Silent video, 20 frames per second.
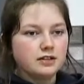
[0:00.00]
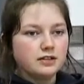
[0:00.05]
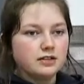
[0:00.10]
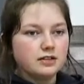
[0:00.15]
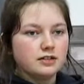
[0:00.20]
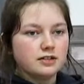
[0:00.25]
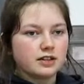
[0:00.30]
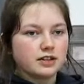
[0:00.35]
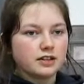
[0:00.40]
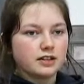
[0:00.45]

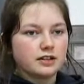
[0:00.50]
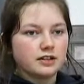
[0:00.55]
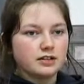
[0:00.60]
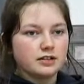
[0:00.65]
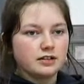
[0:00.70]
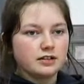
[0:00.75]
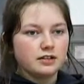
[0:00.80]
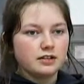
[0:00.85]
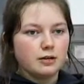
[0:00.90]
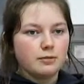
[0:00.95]
It's like a
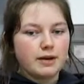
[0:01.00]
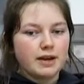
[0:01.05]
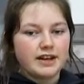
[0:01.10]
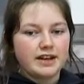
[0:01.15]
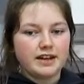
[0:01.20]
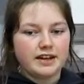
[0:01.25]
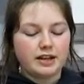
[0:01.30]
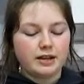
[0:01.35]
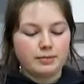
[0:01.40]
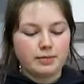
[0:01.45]

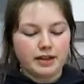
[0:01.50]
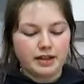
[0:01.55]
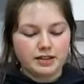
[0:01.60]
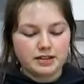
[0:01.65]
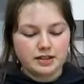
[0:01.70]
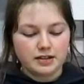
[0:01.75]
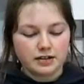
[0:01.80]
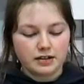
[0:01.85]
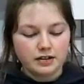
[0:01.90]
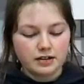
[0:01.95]
bendy
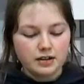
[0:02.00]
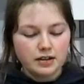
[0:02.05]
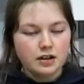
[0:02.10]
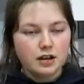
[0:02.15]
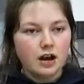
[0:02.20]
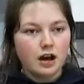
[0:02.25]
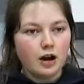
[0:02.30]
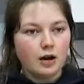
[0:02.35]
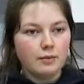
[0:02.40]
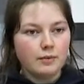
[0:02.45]
pizza.
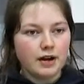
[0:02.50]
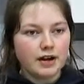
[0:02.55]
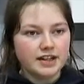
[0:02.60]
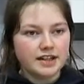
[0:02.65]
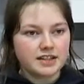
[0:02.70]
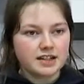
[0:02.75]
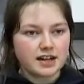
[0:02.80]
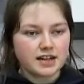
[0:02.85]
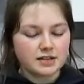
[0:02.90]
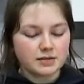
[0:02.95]
And it's
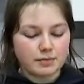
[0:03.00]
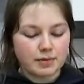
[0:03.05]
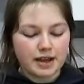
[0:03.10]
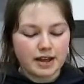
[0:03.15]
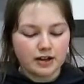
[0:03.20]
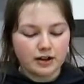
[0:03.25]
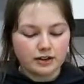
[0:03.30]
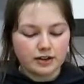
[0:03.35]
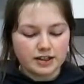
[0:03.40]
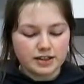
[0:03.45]
nice and
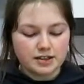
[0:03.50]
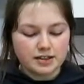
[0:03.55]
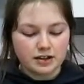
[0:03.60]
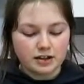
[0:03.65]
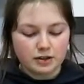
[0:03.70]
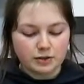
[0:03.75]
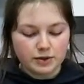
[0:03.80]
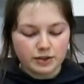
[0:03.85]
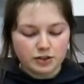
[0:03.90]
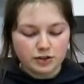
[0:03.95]
pale on this
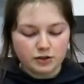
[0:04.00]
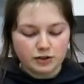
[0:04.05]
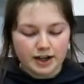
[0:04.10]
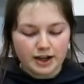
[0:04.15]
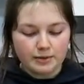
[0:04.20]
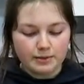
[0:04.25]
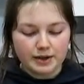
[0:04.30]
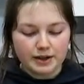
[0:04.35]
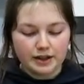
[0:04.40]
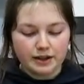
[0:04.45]
side, which will now
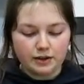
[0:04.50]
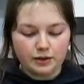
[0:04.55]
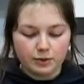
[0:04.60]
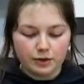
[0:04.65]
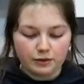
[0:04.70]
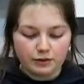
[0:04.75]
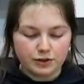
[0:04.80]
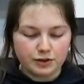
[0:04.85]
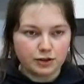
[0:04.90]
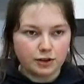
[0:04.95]
be the
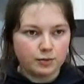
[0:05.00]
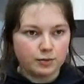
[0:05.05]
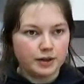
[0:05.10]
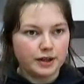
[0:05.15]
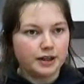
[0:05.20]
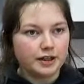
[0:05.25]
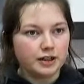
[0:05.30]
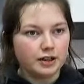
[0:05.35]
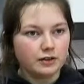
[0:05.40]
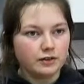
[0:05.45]
one for
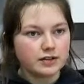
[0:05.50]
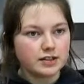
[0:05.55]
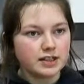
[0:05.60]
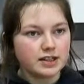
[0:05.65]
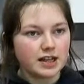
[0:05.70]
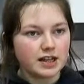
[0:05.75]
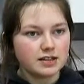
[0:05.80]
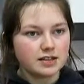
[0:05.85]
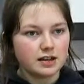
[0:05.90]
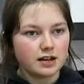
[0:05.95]
topping. And obviously
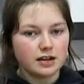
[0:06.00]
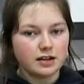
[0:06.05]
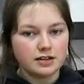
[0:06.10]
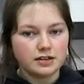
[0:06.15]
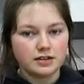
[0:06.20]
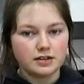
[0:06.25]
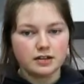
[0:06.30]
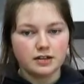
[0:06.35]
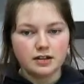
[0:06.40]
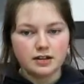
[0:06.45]
that side
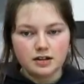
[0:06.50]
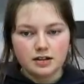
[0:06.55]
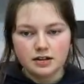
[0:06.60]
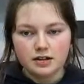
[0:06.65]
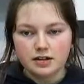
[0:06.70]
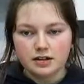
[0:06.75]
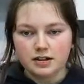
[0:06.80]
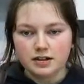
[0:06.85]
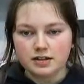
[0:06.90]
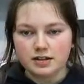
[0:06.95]

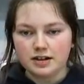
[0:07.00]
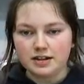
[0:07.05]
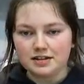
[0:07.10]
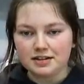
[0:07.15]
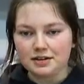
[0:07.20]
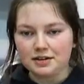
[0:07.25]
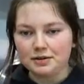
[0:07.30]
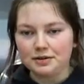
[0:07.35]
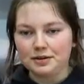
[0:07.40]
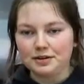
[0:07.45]
is nice and
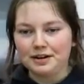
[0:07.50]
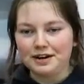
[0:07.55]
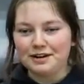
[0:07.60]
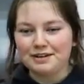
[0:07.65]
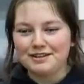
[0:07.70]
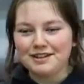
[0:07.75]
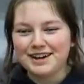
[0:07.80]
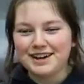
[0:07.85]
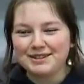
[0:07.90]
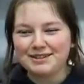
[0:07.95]
golden. I
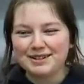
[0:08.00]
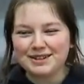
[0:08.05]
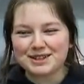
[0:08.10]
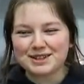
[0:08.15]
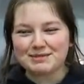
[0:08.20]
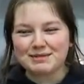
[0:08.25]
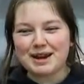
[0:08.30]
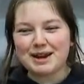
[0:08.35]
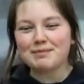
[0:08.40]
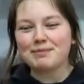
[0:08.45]
really want to
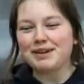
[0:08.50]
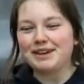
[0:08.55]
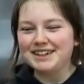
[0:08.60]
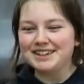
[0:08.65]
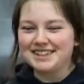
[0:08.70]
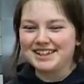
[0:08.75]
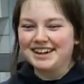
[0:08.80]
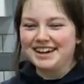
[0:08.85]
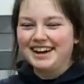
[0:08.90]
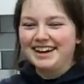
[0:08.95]
make
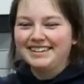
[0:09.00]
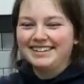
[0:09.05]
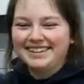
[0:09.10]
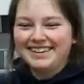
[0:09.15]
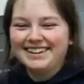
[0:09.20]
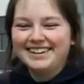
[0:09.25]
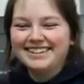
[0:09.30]
pizza now, Lol.